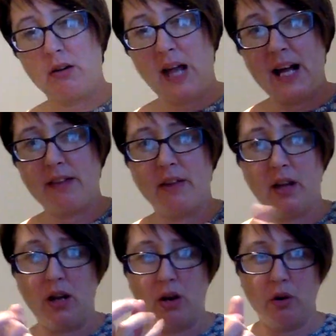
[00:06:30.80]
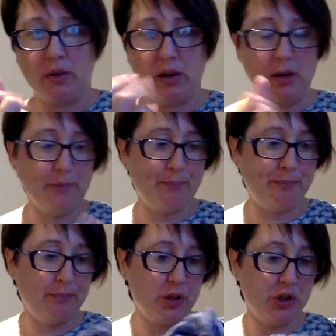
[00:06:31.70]
like the
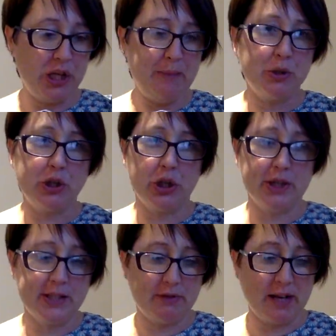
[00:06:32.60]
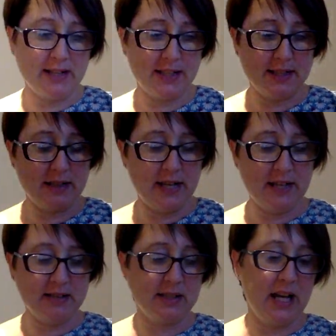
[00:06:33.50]
cheaper jersey dresses. It
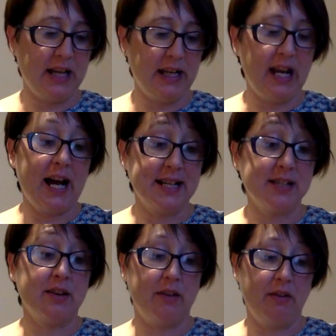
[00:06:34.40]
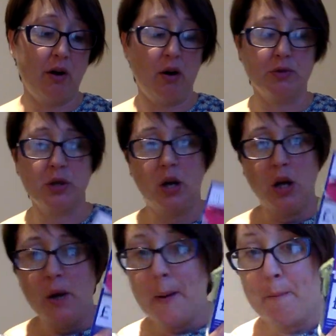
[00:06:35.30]
is slightly nicer than those,
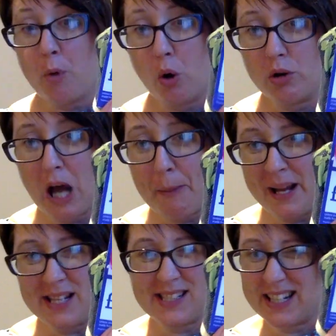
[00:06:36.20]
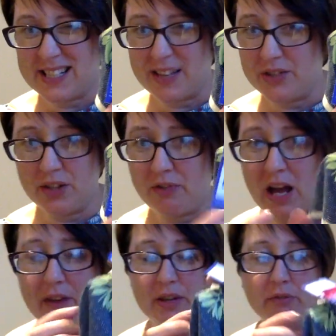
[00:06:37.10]
but I paid
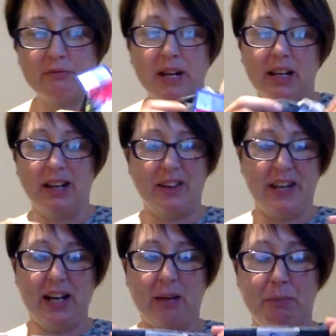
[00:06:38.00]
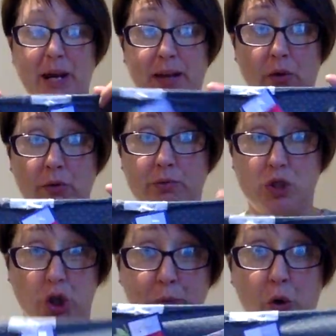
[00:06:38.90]
£6.75 and I really think I paid up too